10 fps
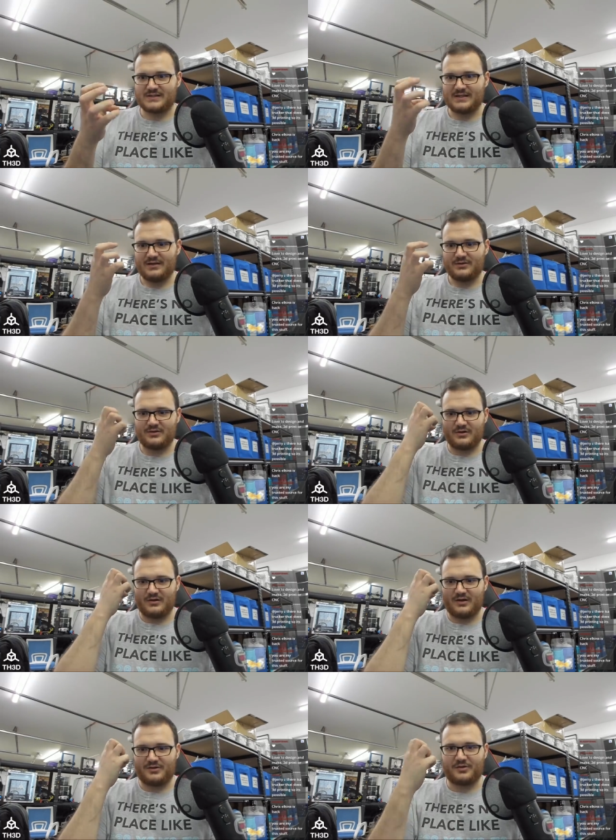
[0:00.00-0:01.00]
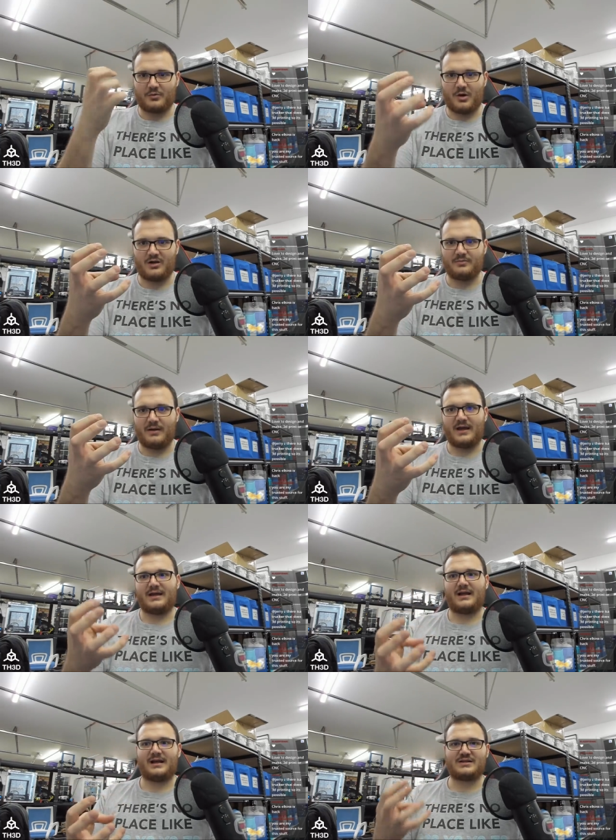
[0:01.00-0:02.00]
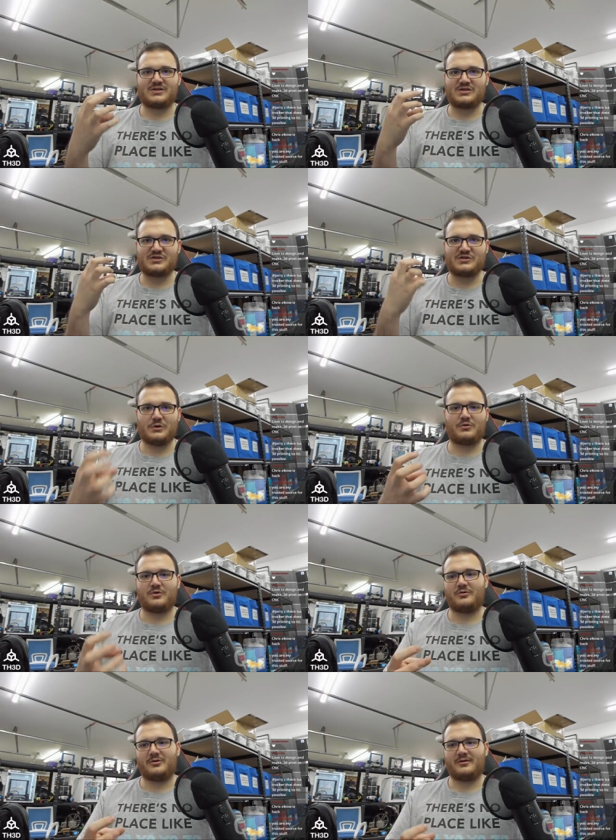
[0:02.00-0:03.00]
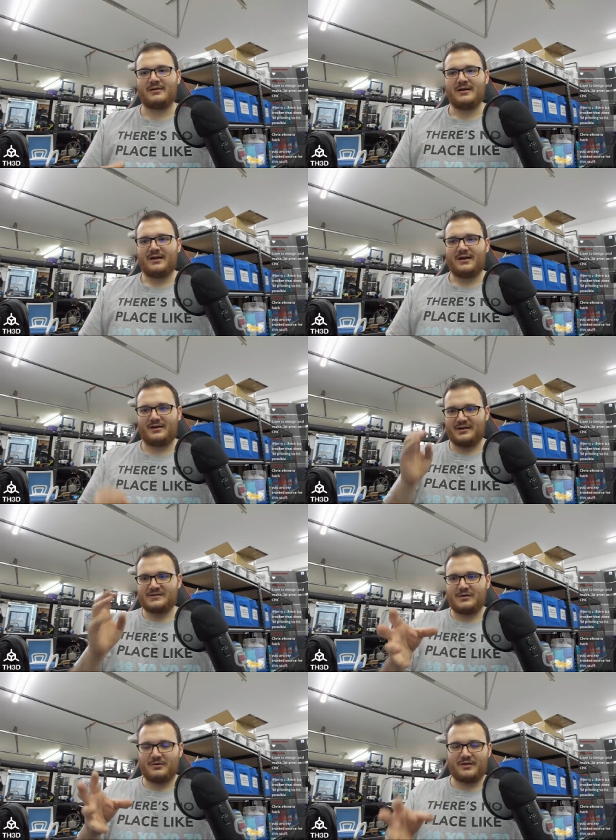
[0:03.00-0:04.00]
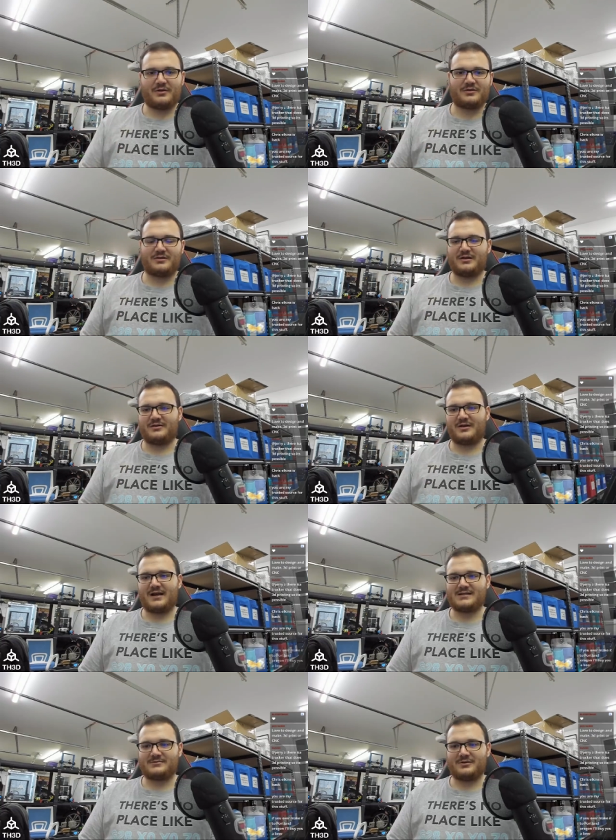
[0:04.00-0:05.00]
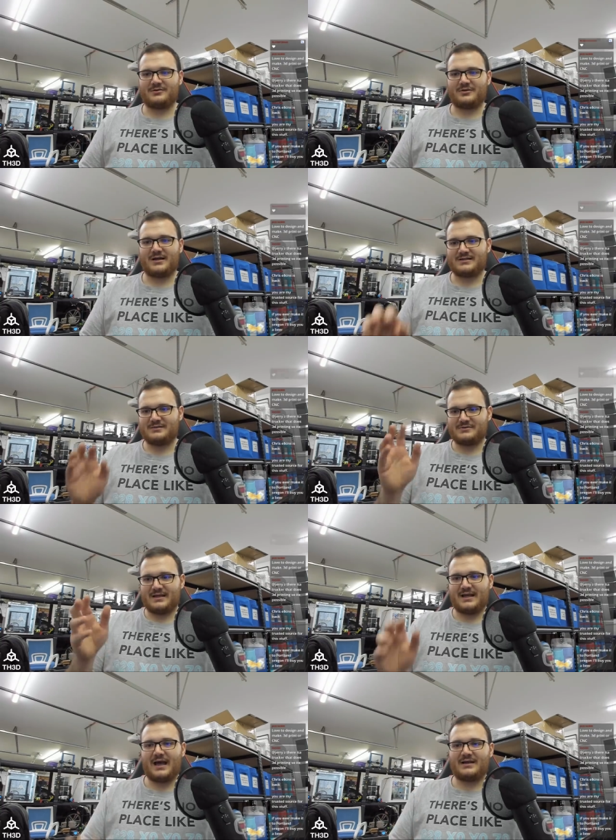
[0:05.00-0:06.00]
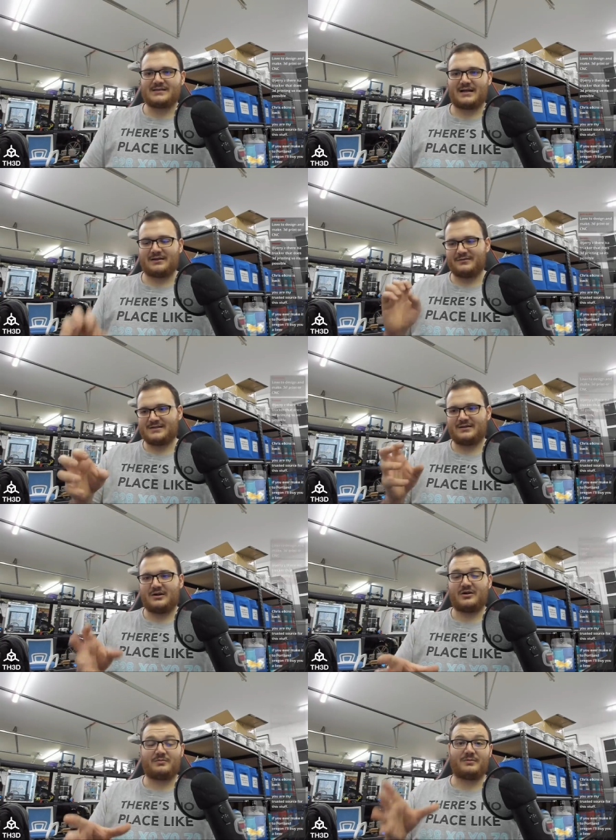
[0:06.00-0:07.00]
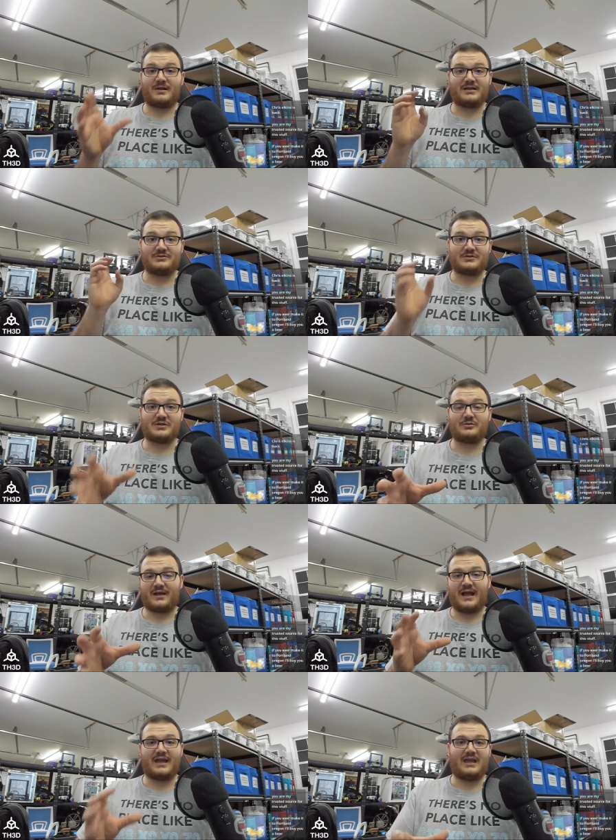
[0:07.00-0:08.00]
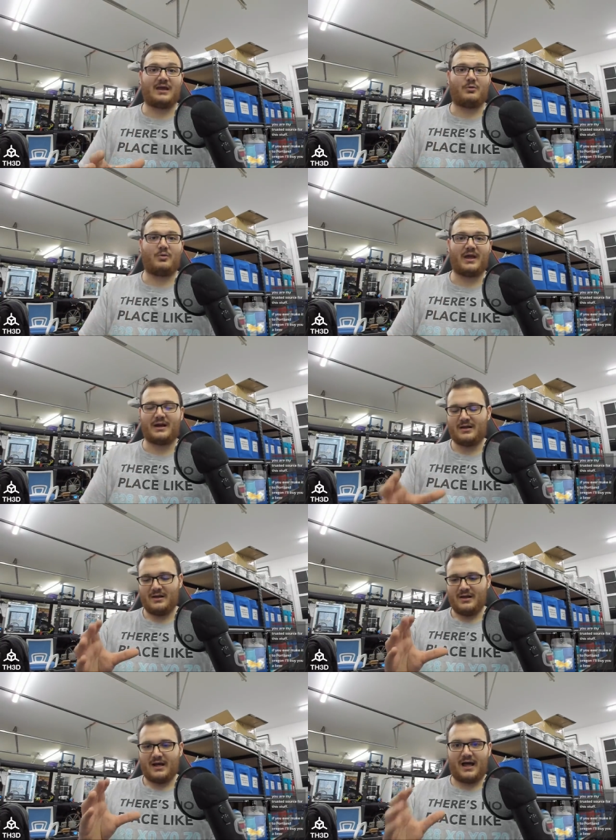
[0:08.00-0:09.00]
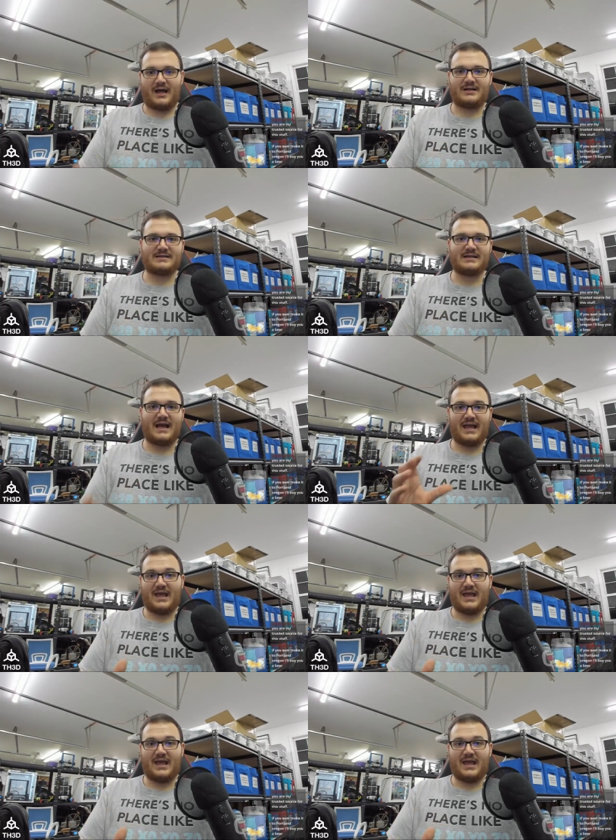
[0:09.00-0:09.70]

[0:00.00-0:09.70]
they're enthralled by it, and it's just so cool. I saw one of the older guys, he was like, yeah, he's like, I love seeing the younger people. I do too. Like, I can't wait. Honestly, I can't